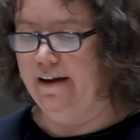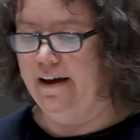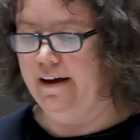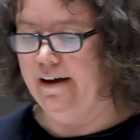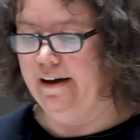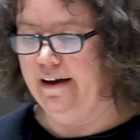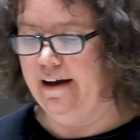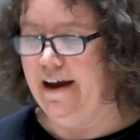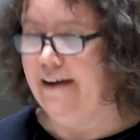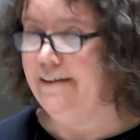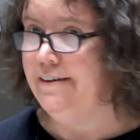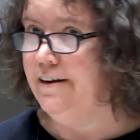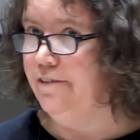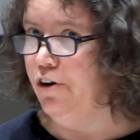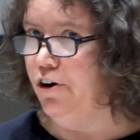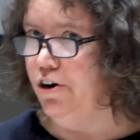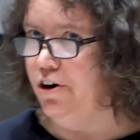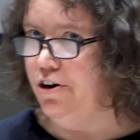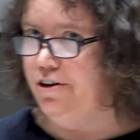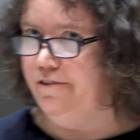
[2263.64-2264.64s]
I'd
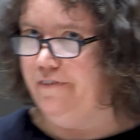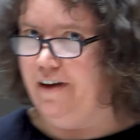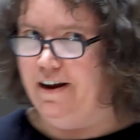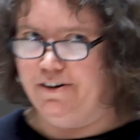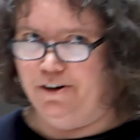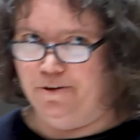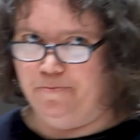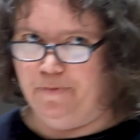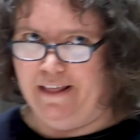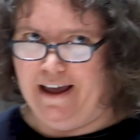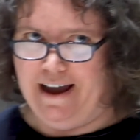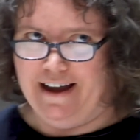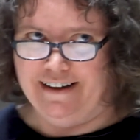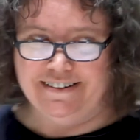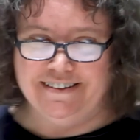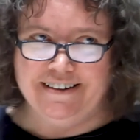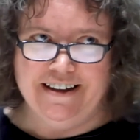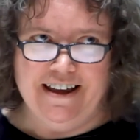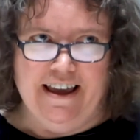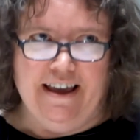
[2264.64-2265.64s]
never heard of Edgar
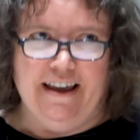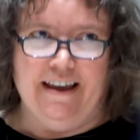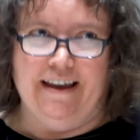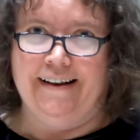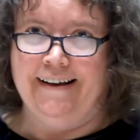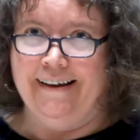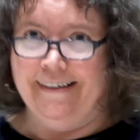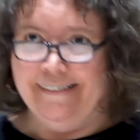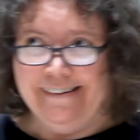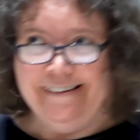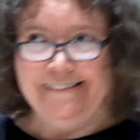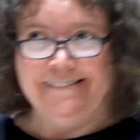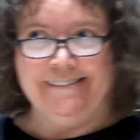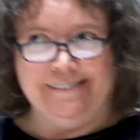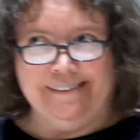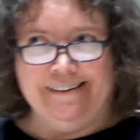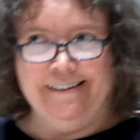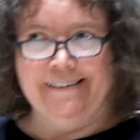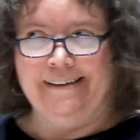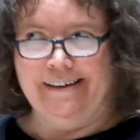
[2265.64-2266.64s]
Platt, and I like to
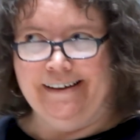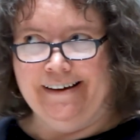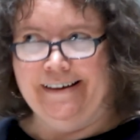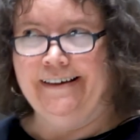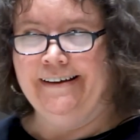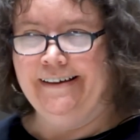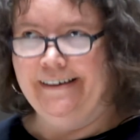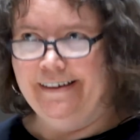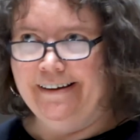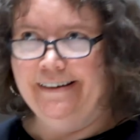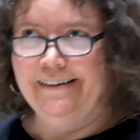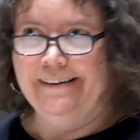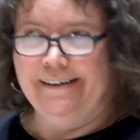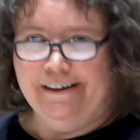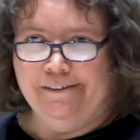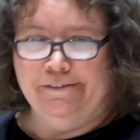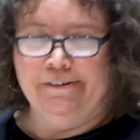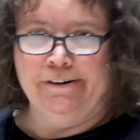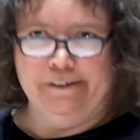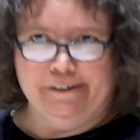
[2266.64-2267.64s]
think I
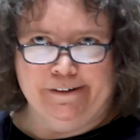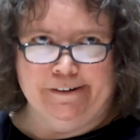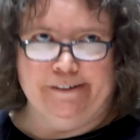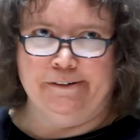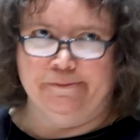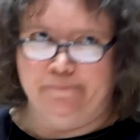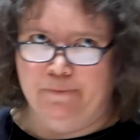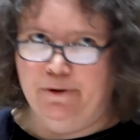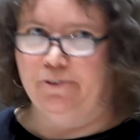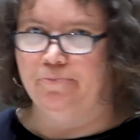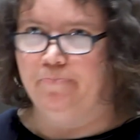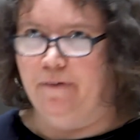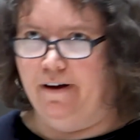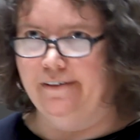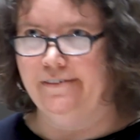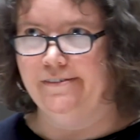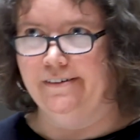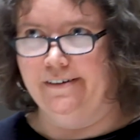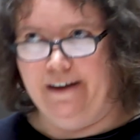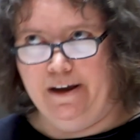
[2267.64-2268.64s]
have heard of most
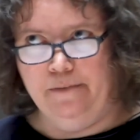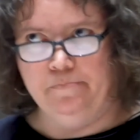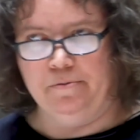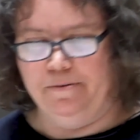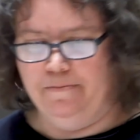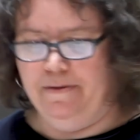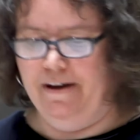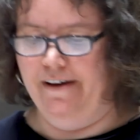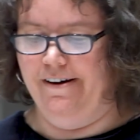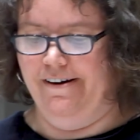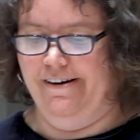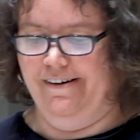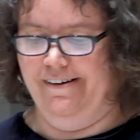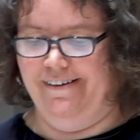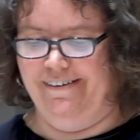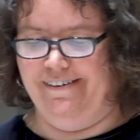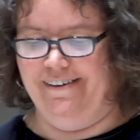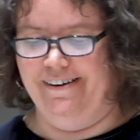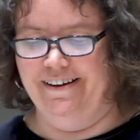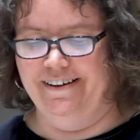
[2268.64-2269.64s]
Boston apron
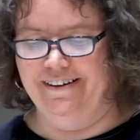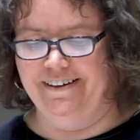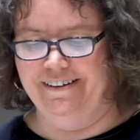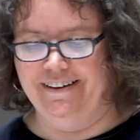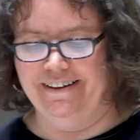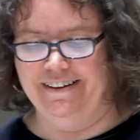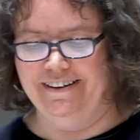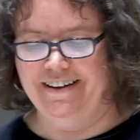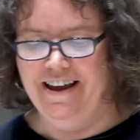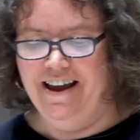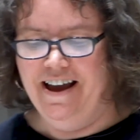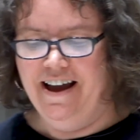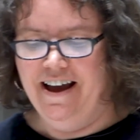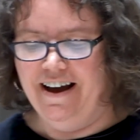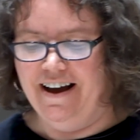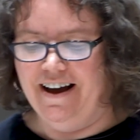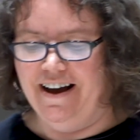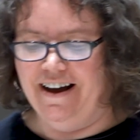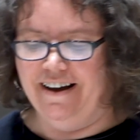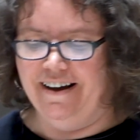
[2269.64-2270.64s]
makers.
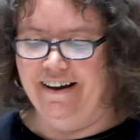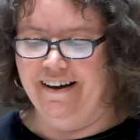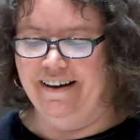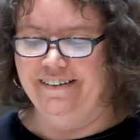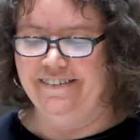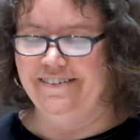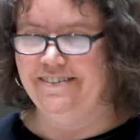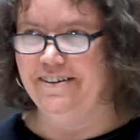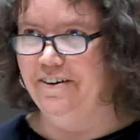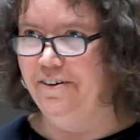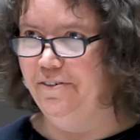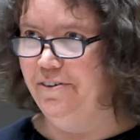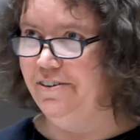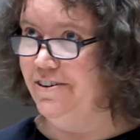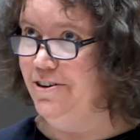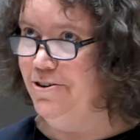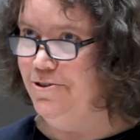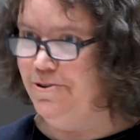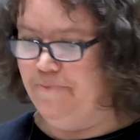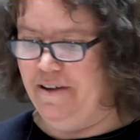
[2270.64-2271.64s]
So it
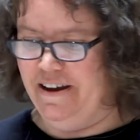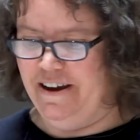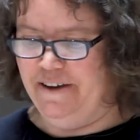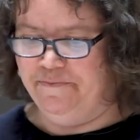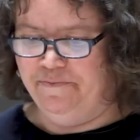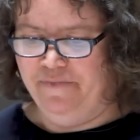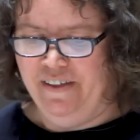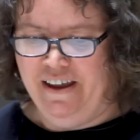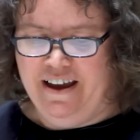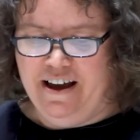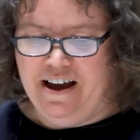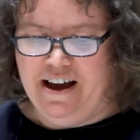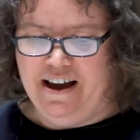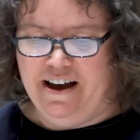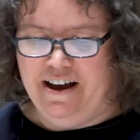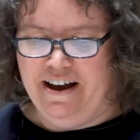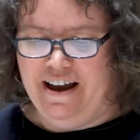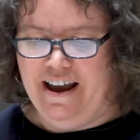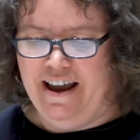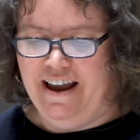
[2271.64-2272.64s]
was new to me.
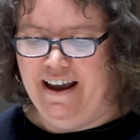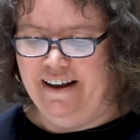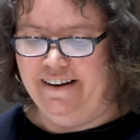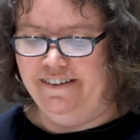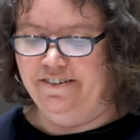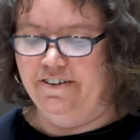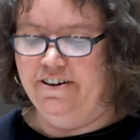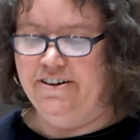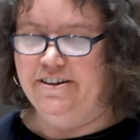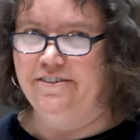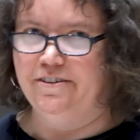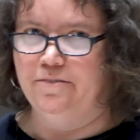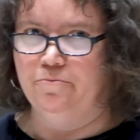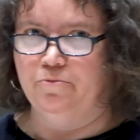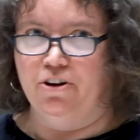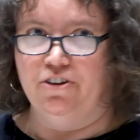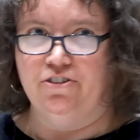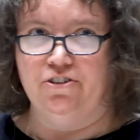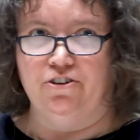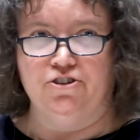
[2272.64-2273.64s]
And so I did some
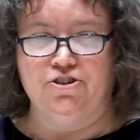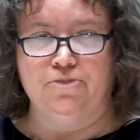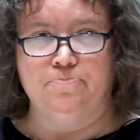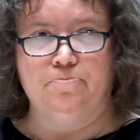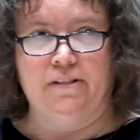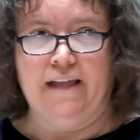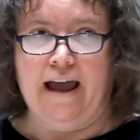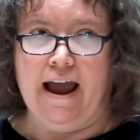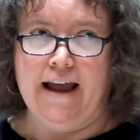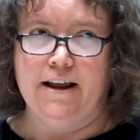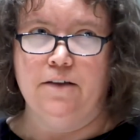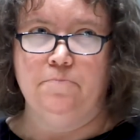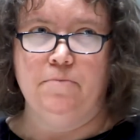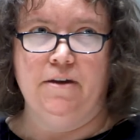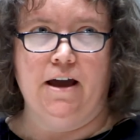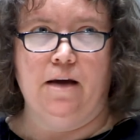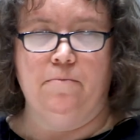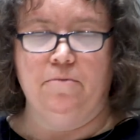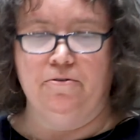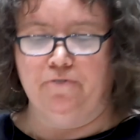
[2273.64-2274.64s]
research, and Platt had
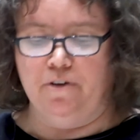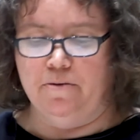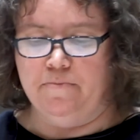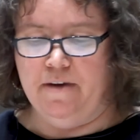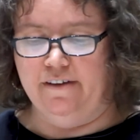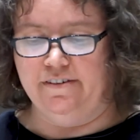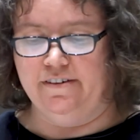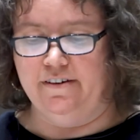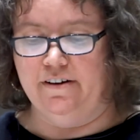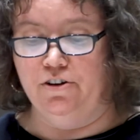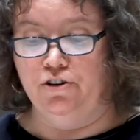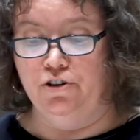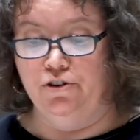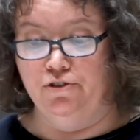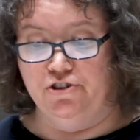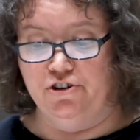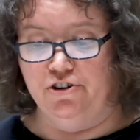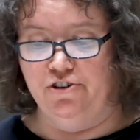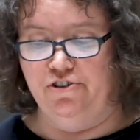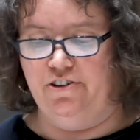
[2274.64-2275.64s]
become a Freemason in
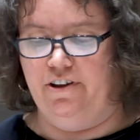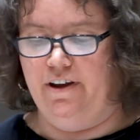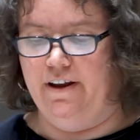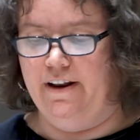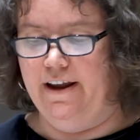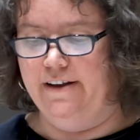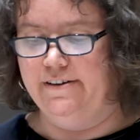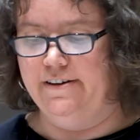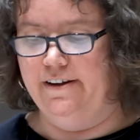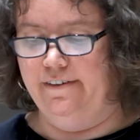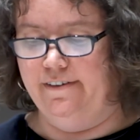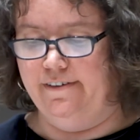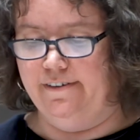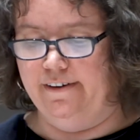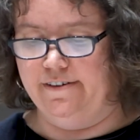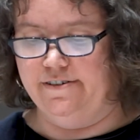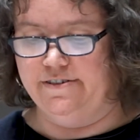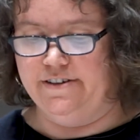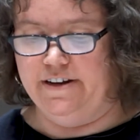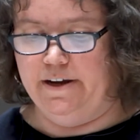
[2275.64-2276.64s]
New Jersey in
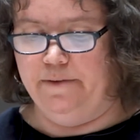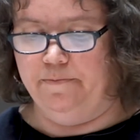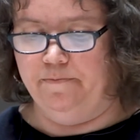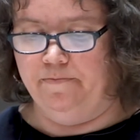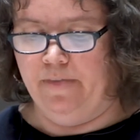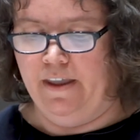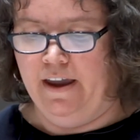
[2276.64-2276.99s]
1860.